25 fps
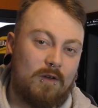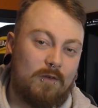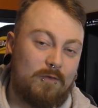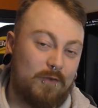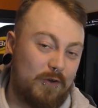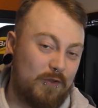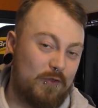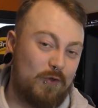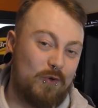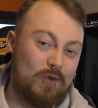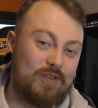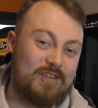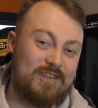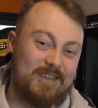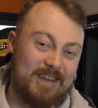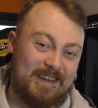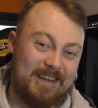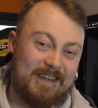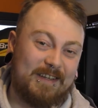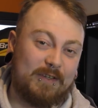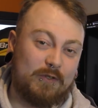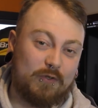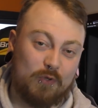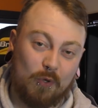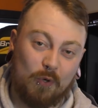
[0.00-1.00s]
For those
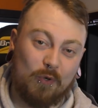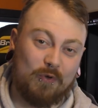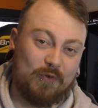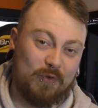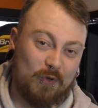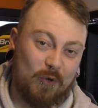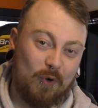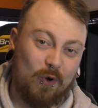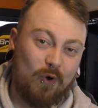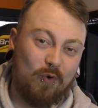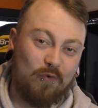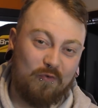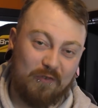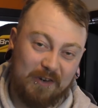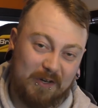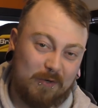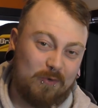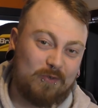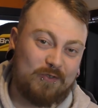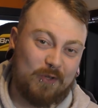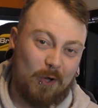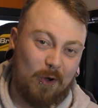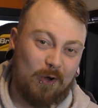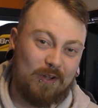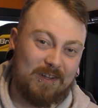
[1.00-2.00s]
that don't know,
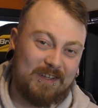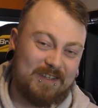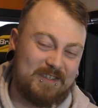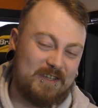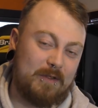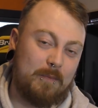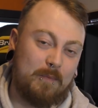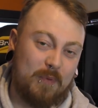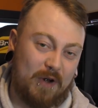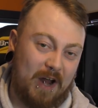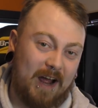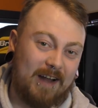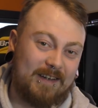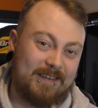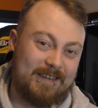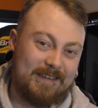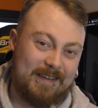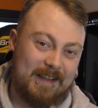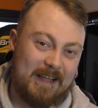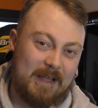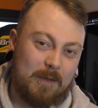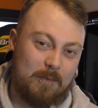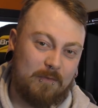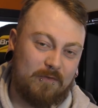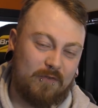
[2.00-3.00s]
Real Doll is the brand
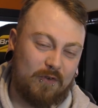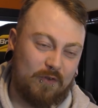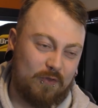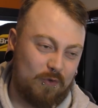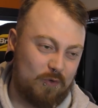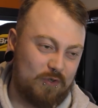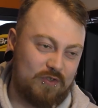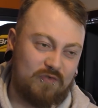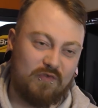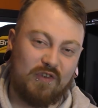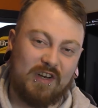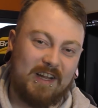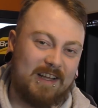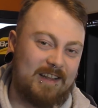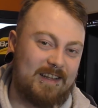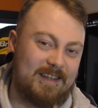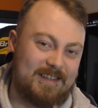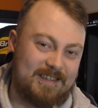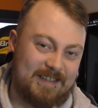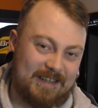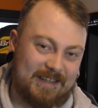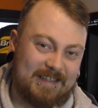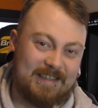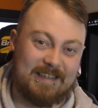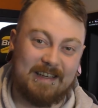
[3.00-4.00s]
name for those
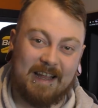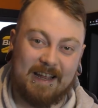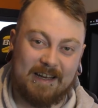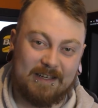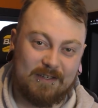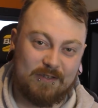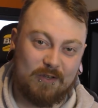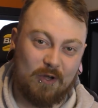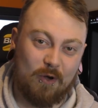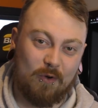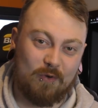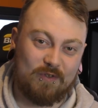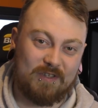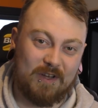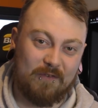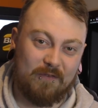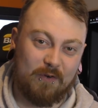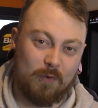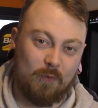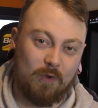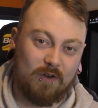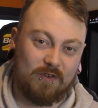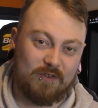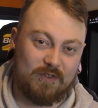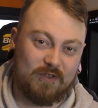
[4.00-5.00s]
realistic sex dolls
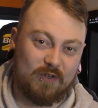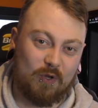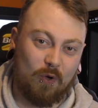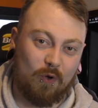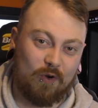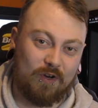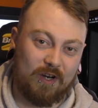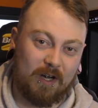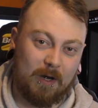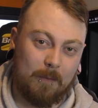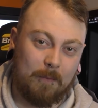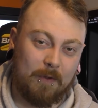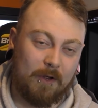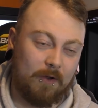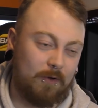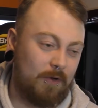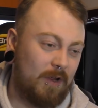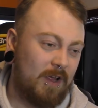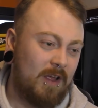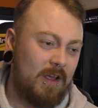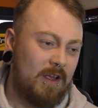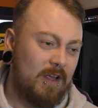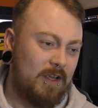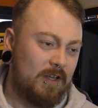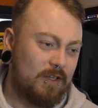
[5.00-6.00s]
everyone's talking about.
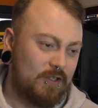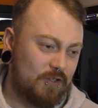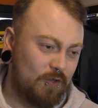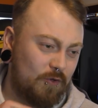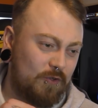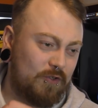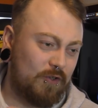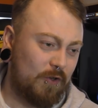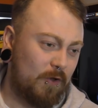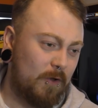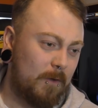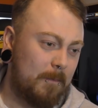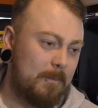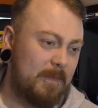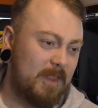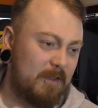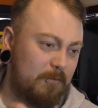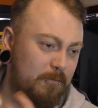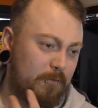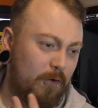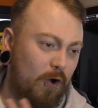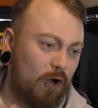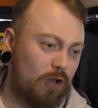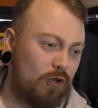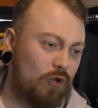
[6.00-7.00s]
So to
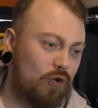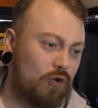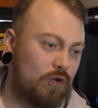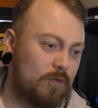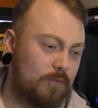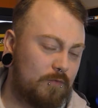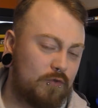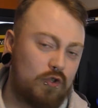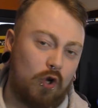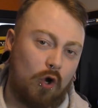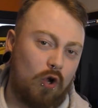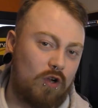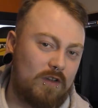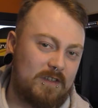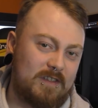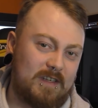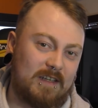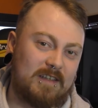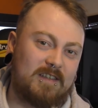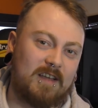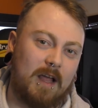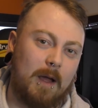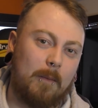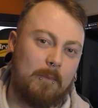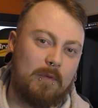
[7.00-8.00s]
follow John's
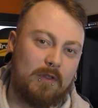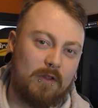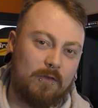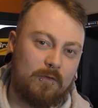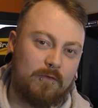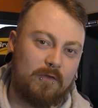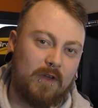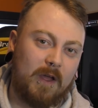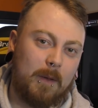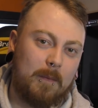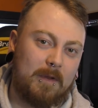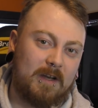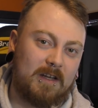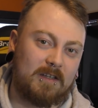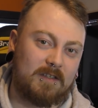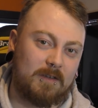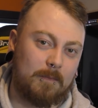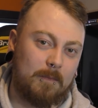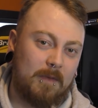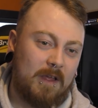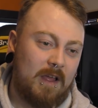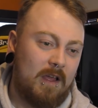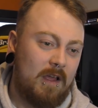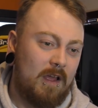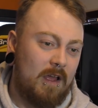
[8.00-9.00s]
example of
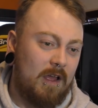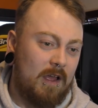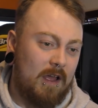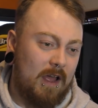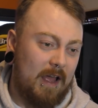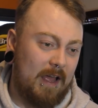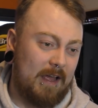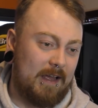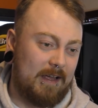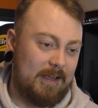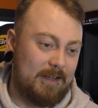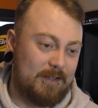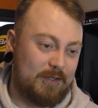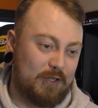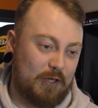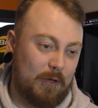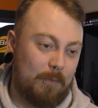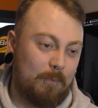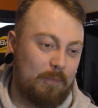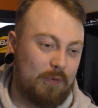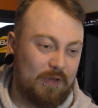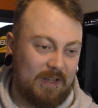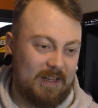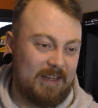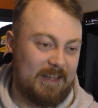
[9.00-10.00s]
feminism, it is
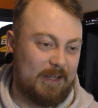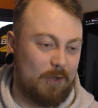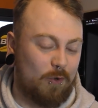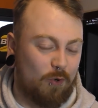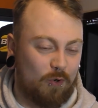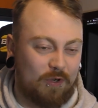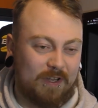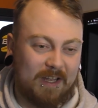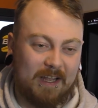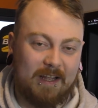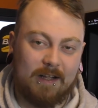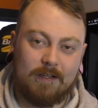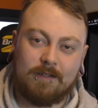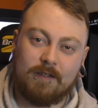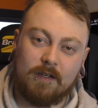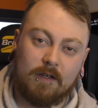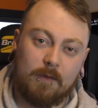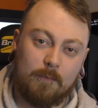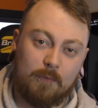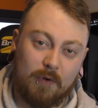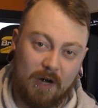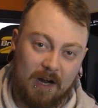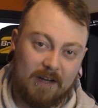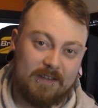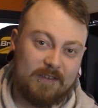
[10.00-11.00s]
completely okay
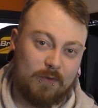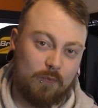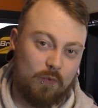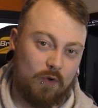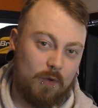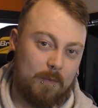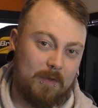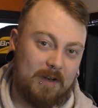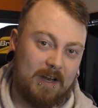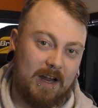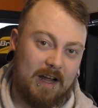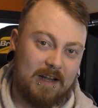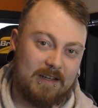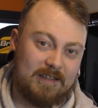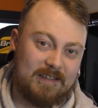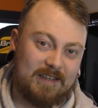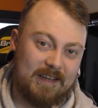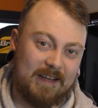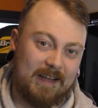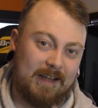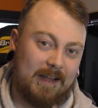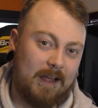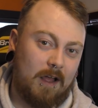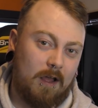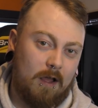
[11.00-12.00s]
to brand a woman as
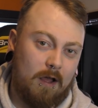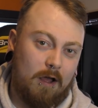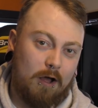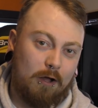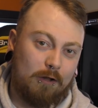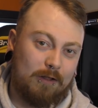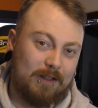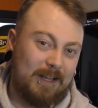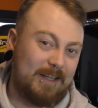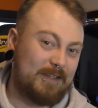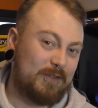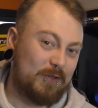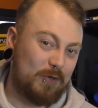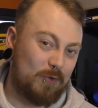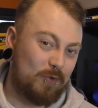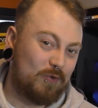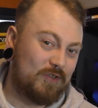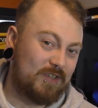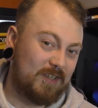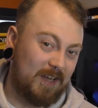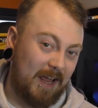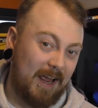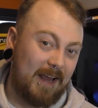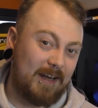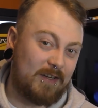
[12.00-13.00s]
a literal
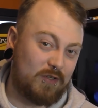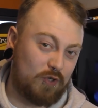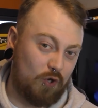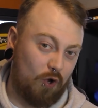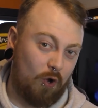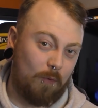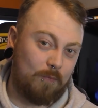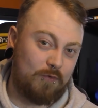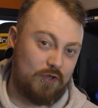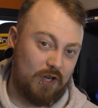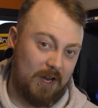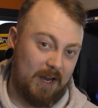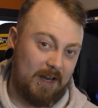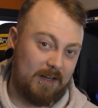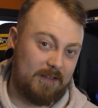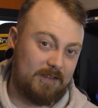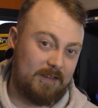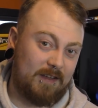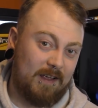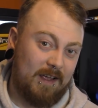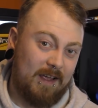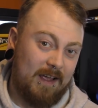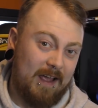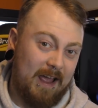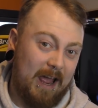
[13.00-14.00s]
sex
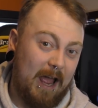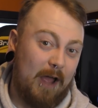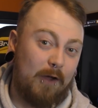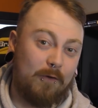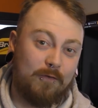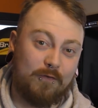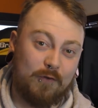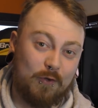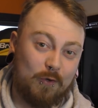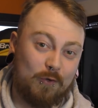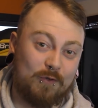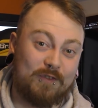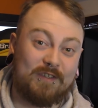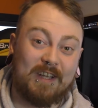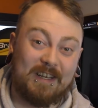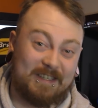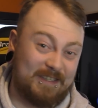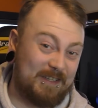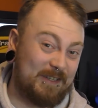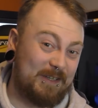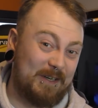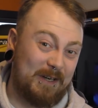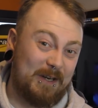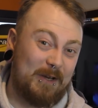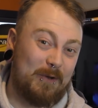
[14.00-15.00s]
object if you
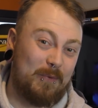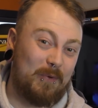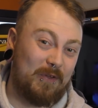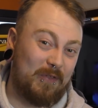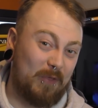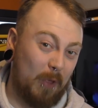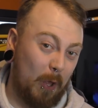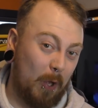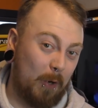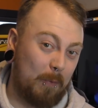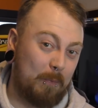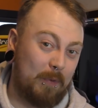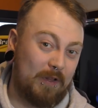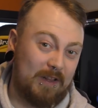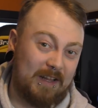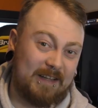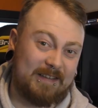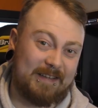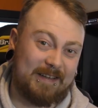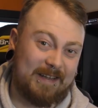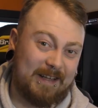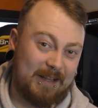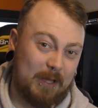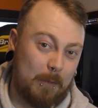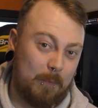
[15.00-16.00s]
disagree with her
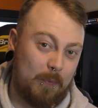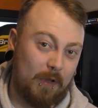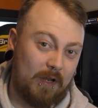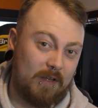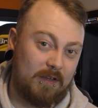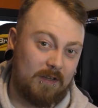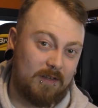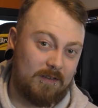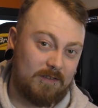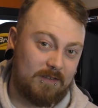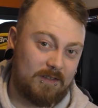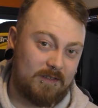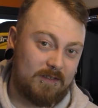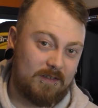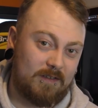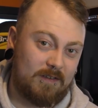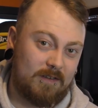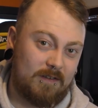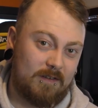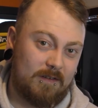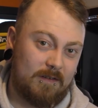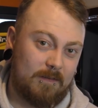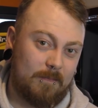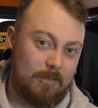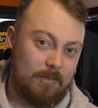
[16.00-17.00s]
political opinions.
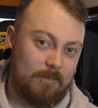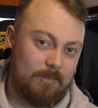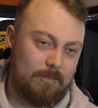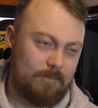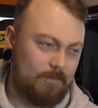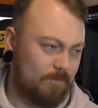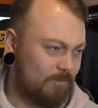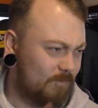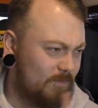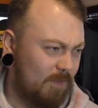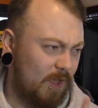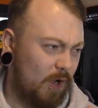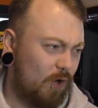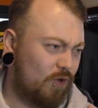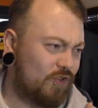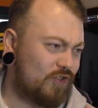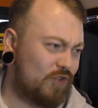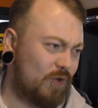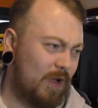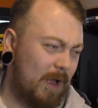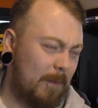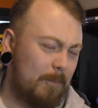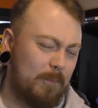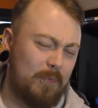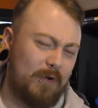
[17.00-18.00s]

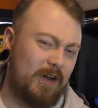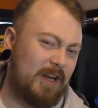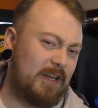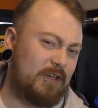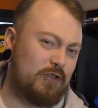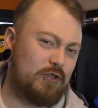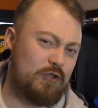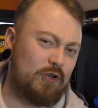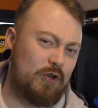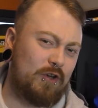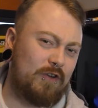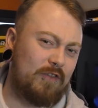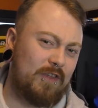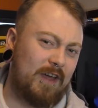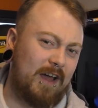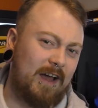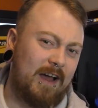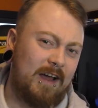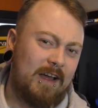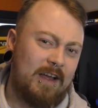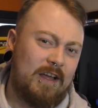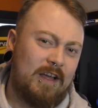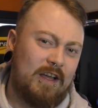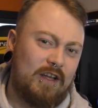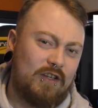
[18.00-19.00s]
Also, I'm pretty sure
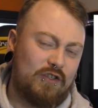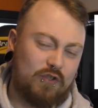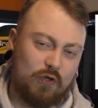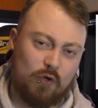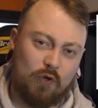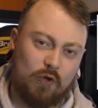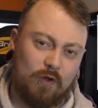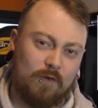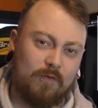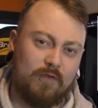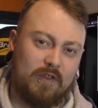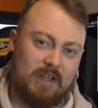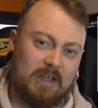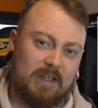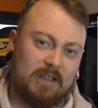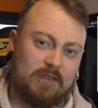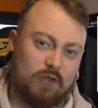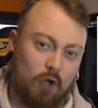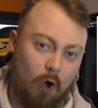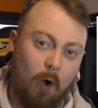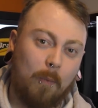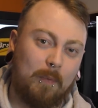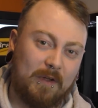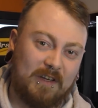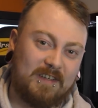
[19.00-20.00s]
that two of the
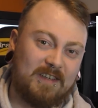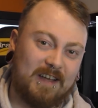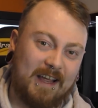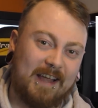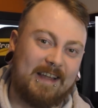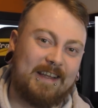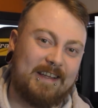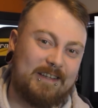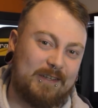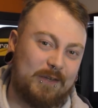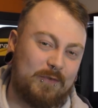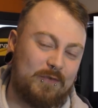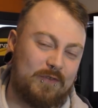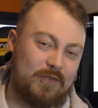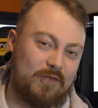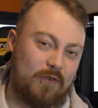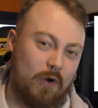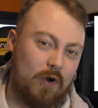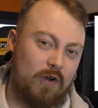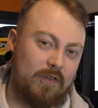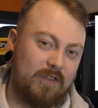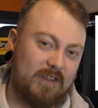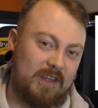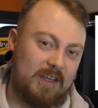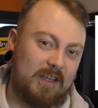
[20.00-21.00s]
top executives
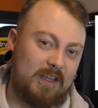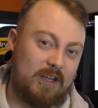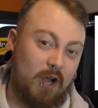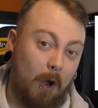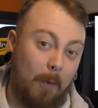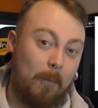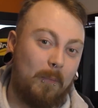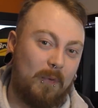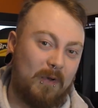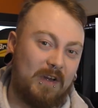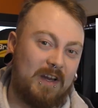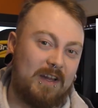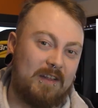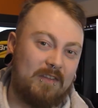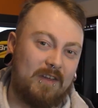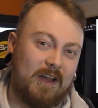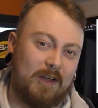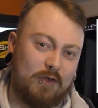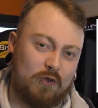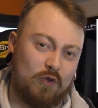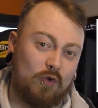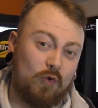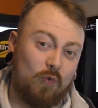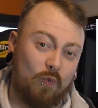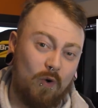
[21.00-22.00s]
for the company
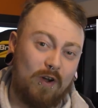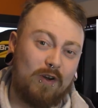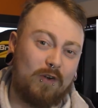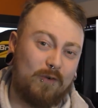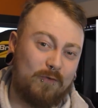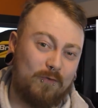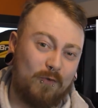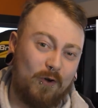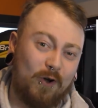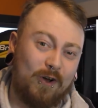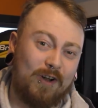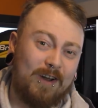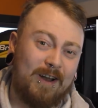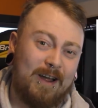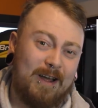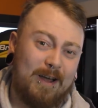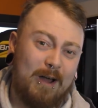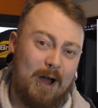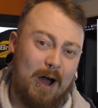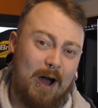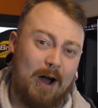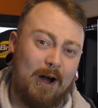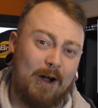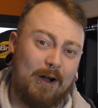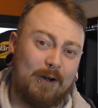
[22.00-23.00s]
that you work for
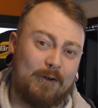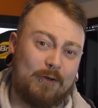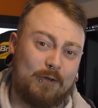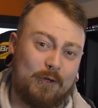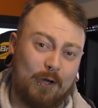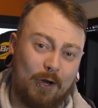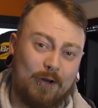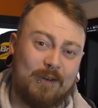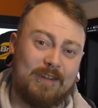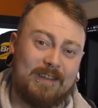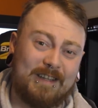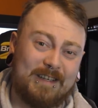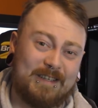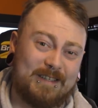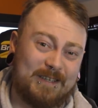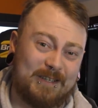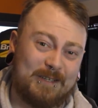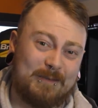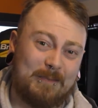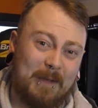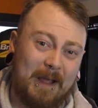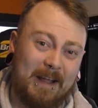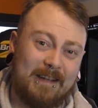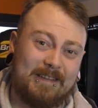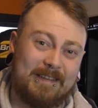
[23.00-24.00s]
are currently
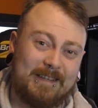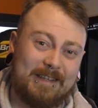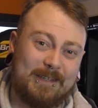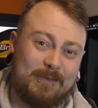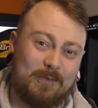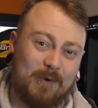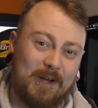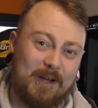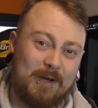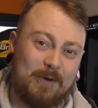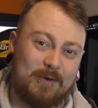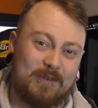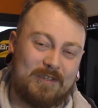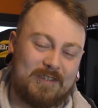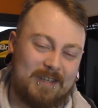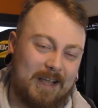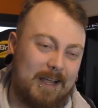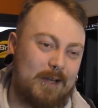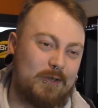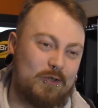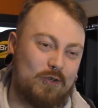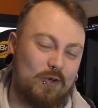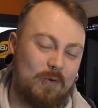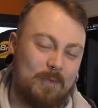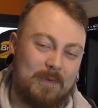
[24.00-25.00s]
suspended while
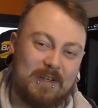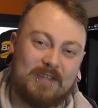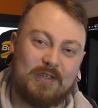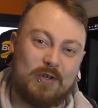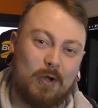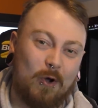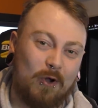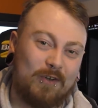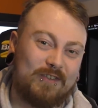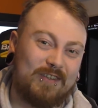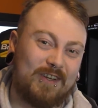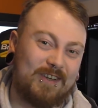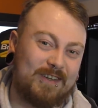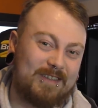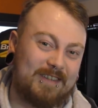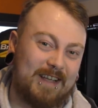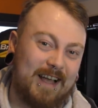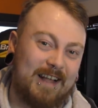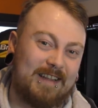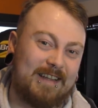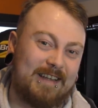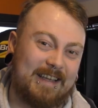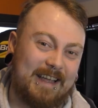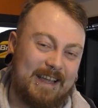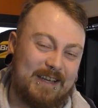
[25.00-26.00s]
sexual misconduct
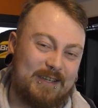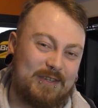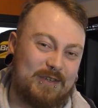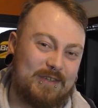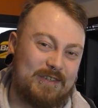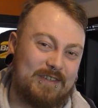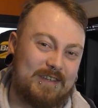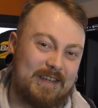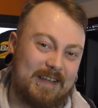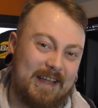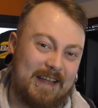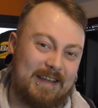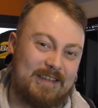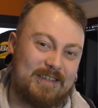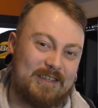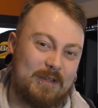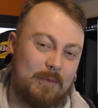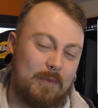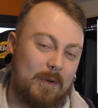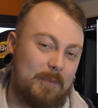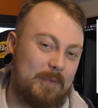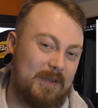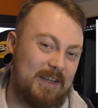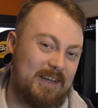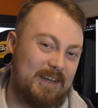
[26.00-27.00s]
allegations against
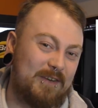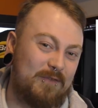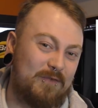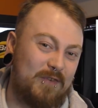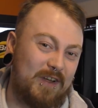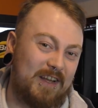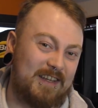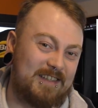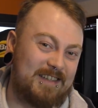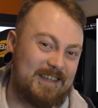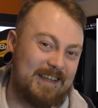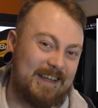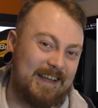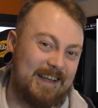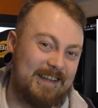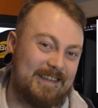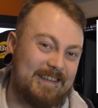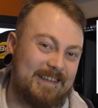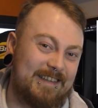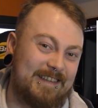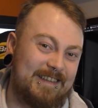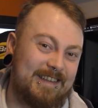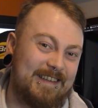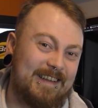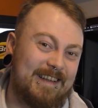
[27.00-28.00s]
them are being
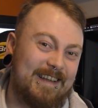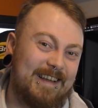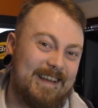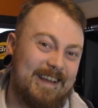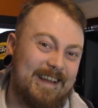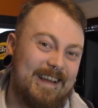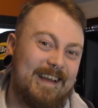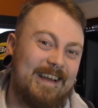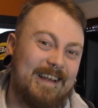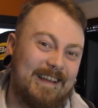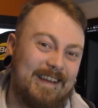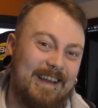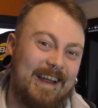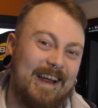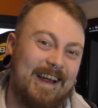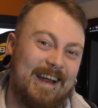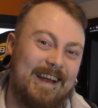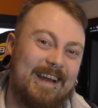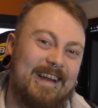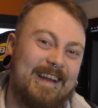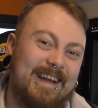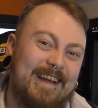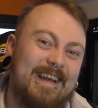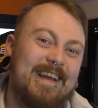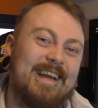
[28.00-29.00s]
investigated.
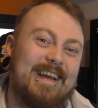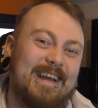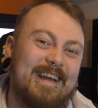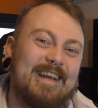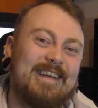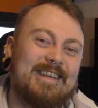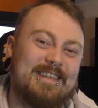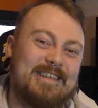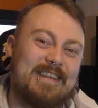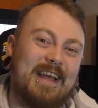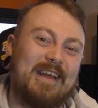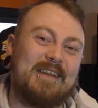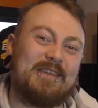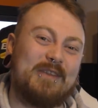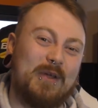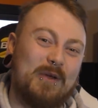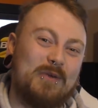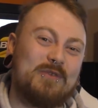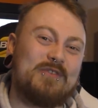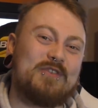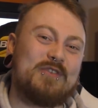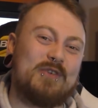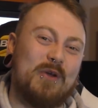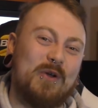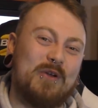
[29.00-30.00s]
Yeah. Sit
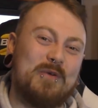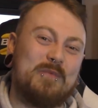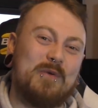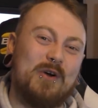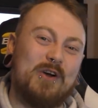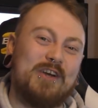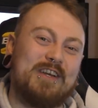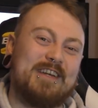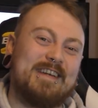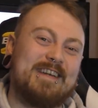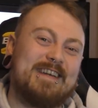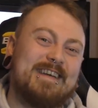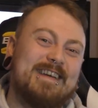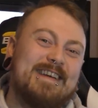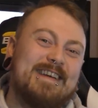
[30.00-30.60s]
down, soy boy.